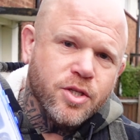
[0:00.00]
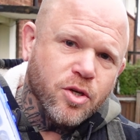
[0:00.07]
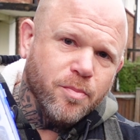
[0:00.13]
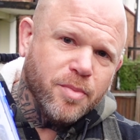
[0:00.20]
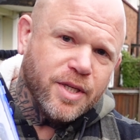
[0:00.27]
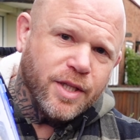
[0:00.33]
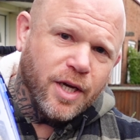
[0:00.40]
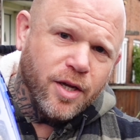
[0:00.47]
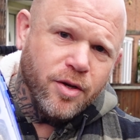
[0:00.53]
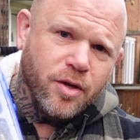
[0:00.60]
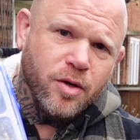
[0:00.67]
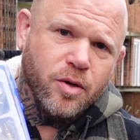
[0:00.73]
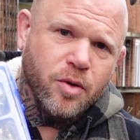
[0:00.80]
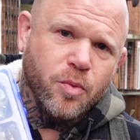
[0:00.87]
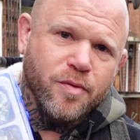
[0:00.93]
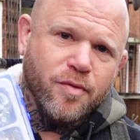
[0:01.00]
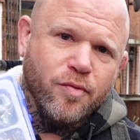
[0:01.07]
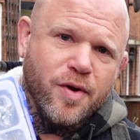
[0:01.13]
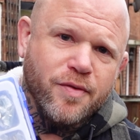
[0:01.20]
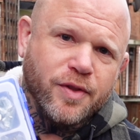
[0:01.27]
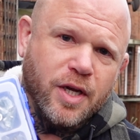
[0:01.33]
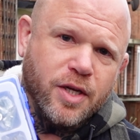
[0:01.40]
can be done with a
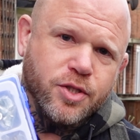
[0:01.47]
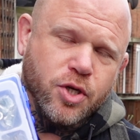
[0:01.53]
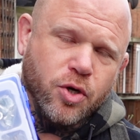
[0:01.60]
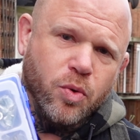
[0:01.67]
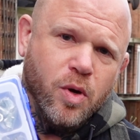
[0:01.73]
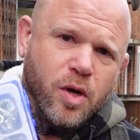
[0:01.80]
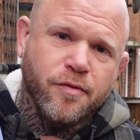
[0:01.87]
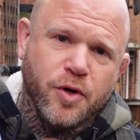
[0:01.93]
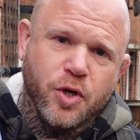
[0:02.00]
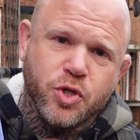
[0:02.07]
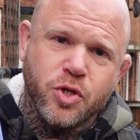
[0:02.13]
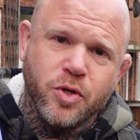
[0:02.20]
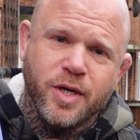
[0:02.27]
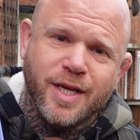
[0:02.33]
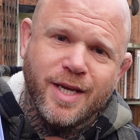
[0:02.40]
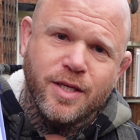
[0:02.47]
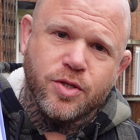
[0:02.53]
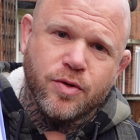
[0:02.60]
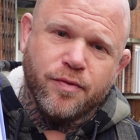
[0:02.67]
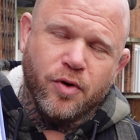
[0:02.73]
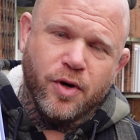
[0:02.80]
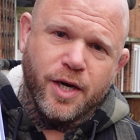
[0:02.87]
Riv-Nut tool. First you need
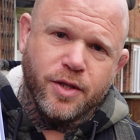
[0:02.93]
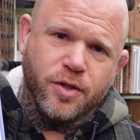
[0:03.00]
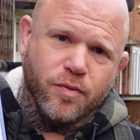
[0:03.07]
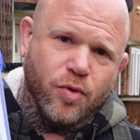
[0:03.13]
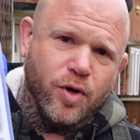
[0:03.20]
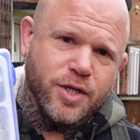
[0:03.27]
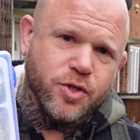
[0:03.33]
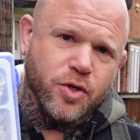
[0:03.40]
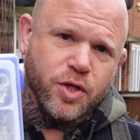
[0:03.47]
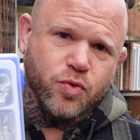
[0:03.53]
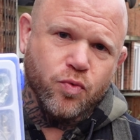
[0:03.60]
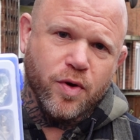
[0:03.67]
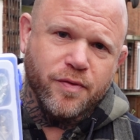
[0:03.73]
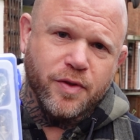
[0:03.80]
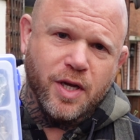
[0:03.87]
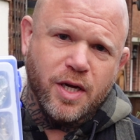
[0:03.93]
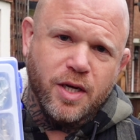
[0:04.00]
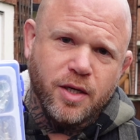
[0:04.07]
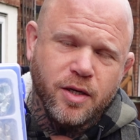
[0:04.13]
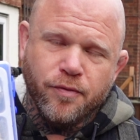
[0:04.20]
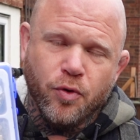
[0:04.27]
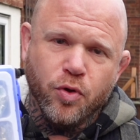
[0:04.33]
to find the right size Riv-Nut
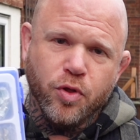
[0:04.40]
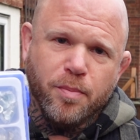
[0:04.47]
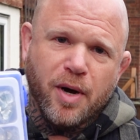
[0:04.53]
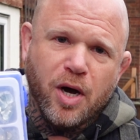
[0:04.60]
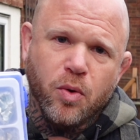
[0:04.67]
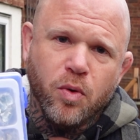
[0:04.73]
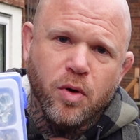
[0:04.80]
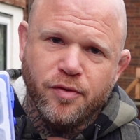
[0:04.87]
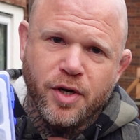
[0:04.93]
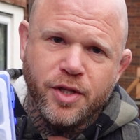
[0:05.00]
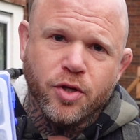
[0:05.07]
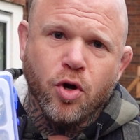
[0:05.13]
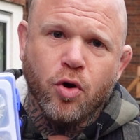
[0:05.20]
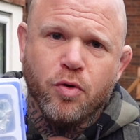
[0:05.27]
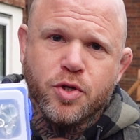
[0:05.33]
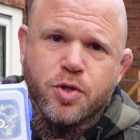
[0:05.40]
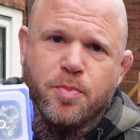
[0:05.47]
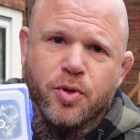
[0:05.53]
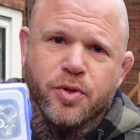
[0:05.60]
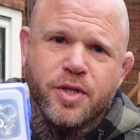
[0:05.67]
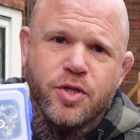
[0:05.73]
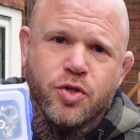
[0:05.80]
for the bolt, find the
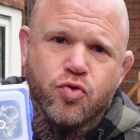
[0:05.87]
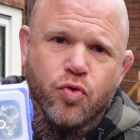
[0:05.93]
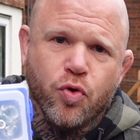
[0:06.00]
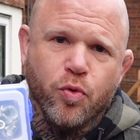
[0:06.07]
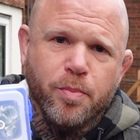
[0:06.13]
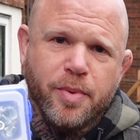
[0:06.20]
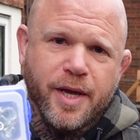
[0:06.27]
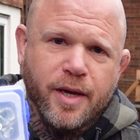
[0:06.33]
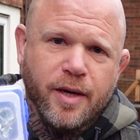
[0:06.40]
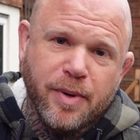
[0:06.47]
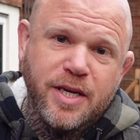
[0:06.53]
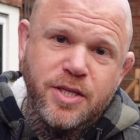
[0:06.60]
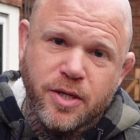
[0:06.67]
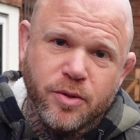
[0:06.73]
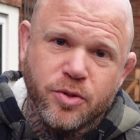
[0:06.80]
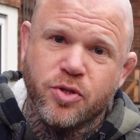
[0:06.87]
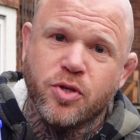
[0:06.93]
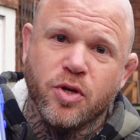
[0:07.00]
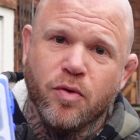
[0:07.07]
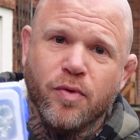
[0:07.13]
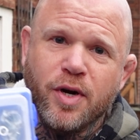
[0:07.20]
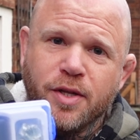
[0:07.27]
corresponding drill bit. Basically I'm just
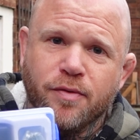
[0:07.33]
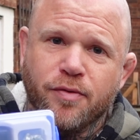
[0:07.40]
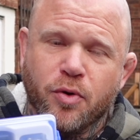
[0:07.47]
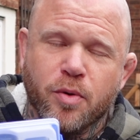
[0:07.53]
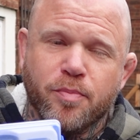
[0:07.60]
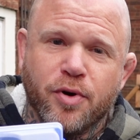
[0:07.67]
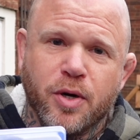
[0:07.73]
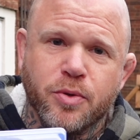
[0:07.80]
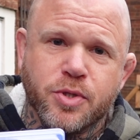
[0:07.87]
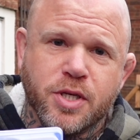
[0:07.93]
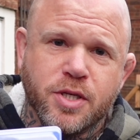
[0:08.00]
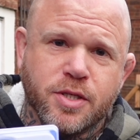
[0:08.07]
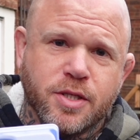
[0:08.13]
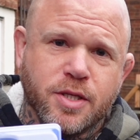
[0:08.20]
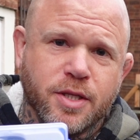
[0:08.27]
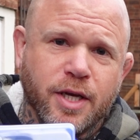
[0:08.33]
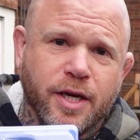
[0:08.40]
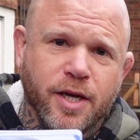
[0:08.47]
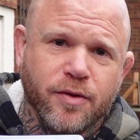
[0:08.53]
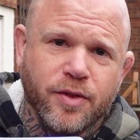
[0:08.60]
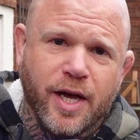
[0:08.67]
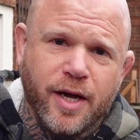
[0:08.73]
going to run you through the process
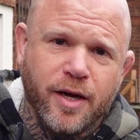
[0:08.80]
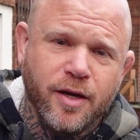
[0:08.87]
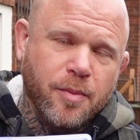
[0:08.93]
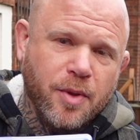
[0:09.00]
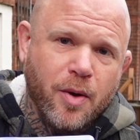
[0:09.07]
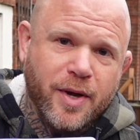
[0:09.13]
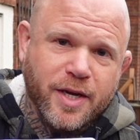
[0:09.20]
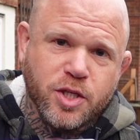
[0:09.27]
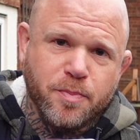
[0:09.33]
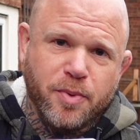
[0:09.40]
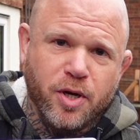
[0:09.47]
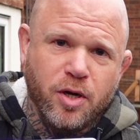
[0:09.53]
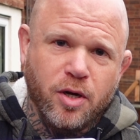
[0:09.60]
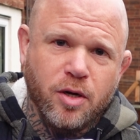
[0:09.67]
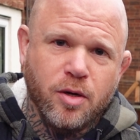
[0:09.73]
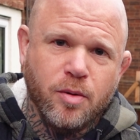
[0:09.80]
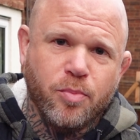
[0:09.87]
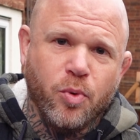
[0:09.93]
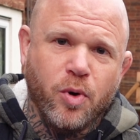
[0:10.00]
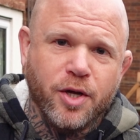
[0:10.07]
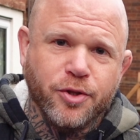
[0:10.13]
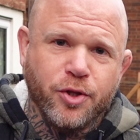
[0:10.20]
today of that. I'm no expert, but
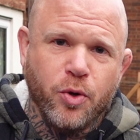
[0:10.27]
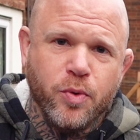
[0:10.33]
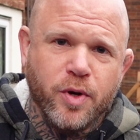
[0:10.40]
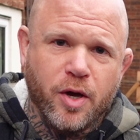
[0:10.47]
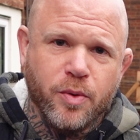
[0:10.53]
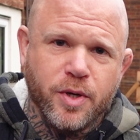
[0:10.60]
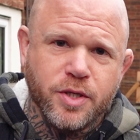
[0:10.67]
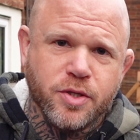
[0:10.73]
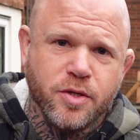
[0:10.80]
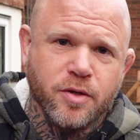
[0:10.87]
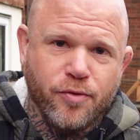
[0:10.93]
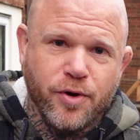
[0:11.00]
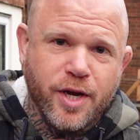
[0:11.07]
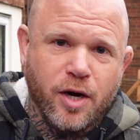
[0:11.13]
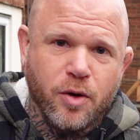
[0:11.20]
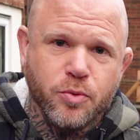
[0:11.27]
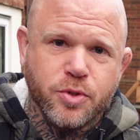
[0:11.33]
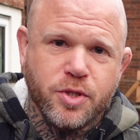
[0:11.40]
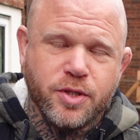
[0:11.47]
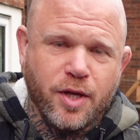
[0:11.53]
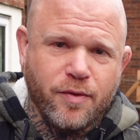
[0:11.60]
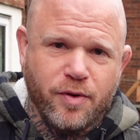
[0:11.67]
what I do know is 3 holes
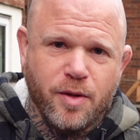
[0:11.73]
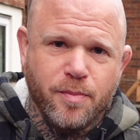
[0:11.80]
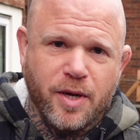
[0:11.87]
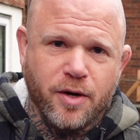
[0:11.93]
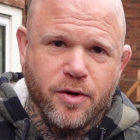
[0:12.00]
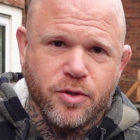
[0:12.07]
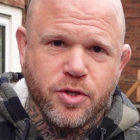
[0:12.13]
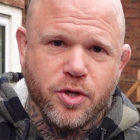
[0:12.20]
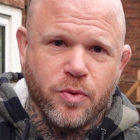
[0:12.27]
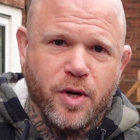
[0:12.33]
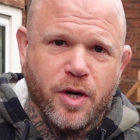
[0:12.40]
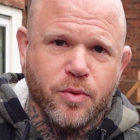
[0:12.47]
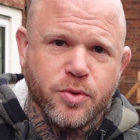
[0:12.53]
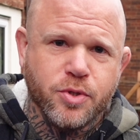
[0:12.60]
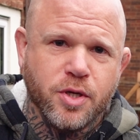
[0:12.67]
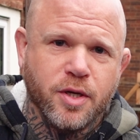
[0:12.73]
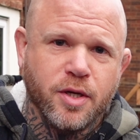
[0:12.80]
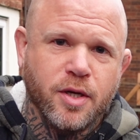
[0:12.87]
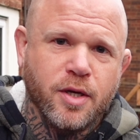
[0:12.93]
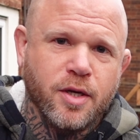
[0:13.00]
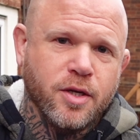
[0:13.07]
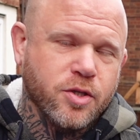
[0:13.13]
is definitely better than 2 holes.
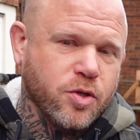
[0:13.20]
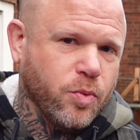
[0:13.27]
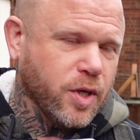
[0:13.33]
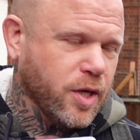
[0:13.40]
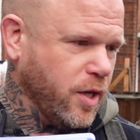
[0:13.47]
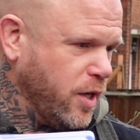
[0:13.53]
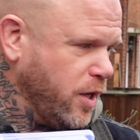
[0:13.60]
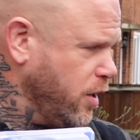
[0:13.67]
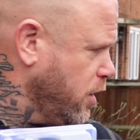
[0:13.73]
So we're going to